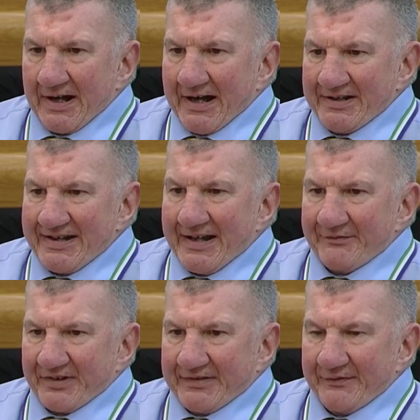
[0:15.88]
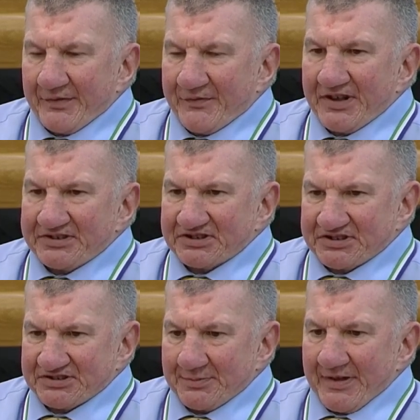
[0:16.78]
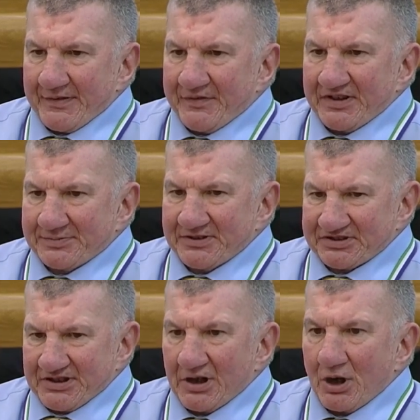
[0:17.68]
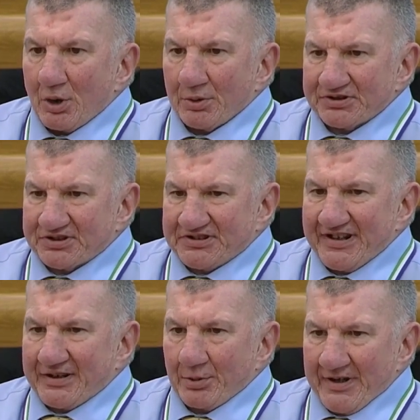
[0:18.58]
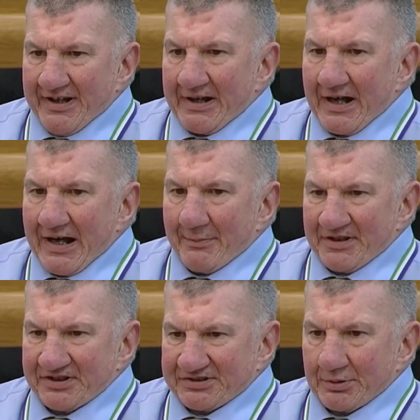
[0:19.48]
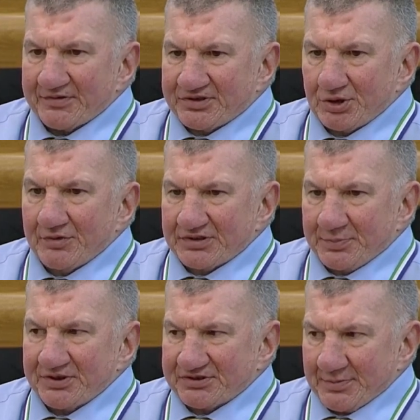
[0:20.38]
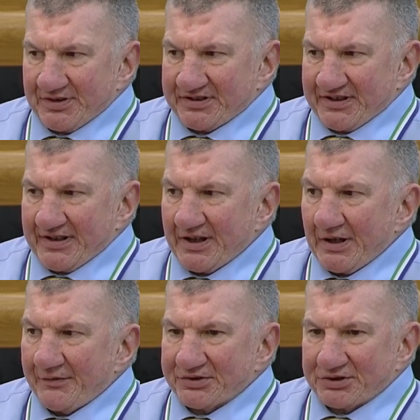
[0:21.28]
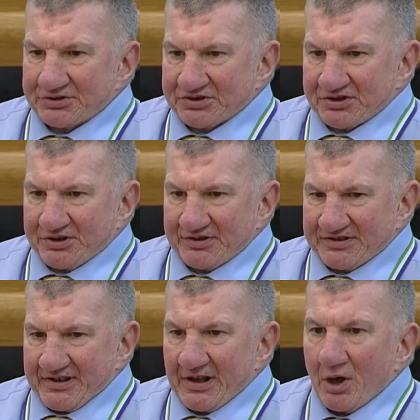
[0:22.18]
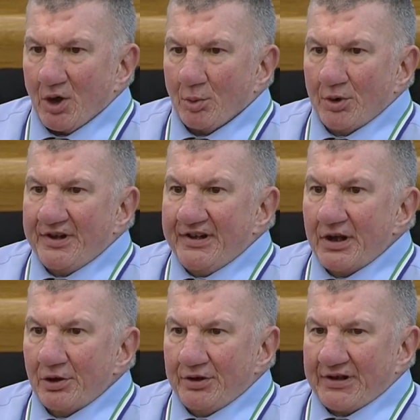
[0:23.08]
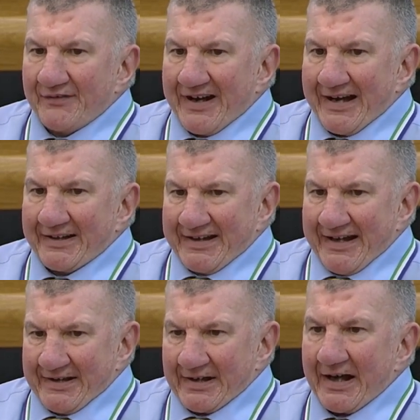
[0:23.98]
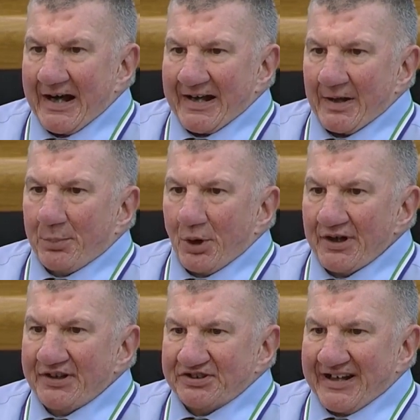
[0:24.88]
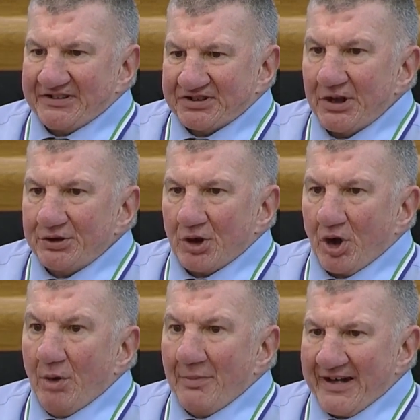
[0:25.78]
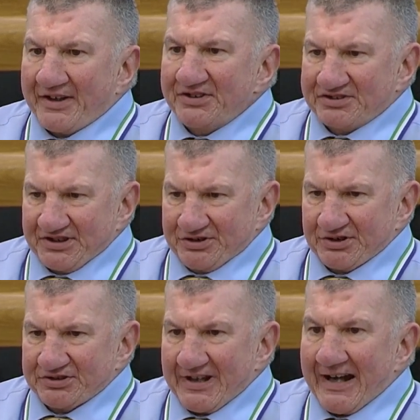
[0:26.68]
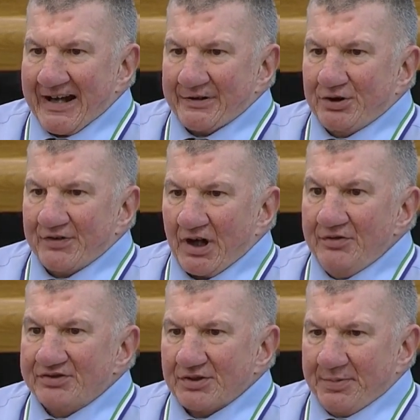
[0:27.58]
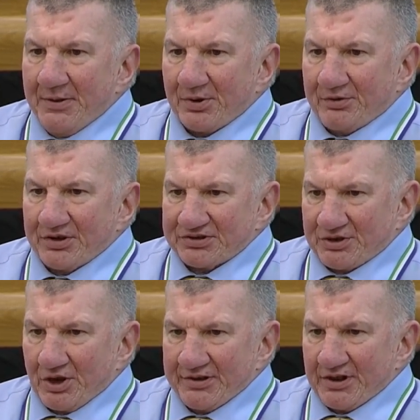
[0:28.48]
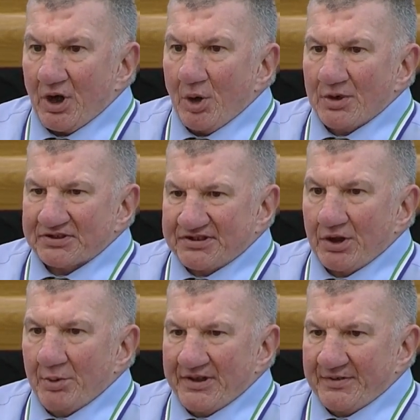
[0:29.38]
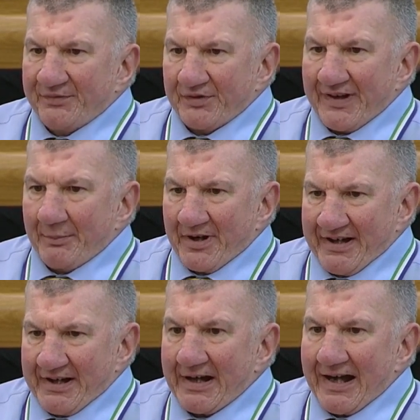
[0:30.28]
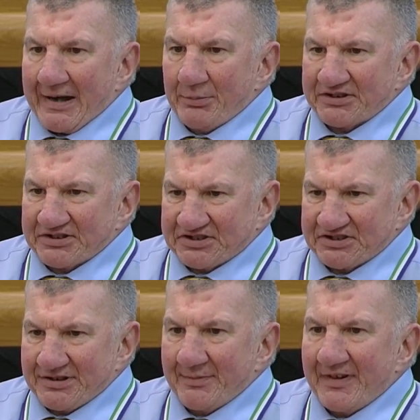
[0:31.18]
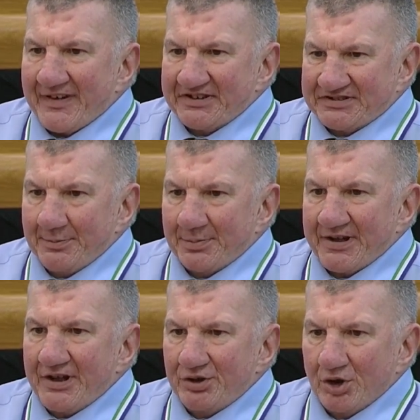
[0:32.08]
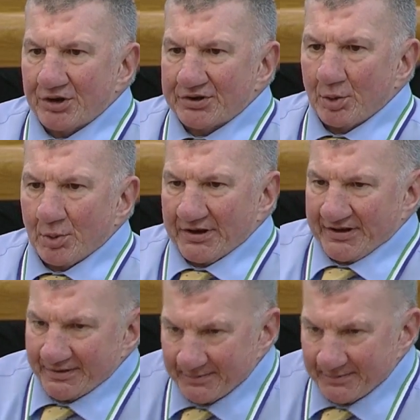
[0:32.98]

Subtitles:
And yet, the first decision by the First Minister was to take away a minister with sole responsibility for Social Security. Will he look at that again and apologise to all my constituents and to the hundreds of people across Scotland who are still waiting for that money and who is a system that is simply not working?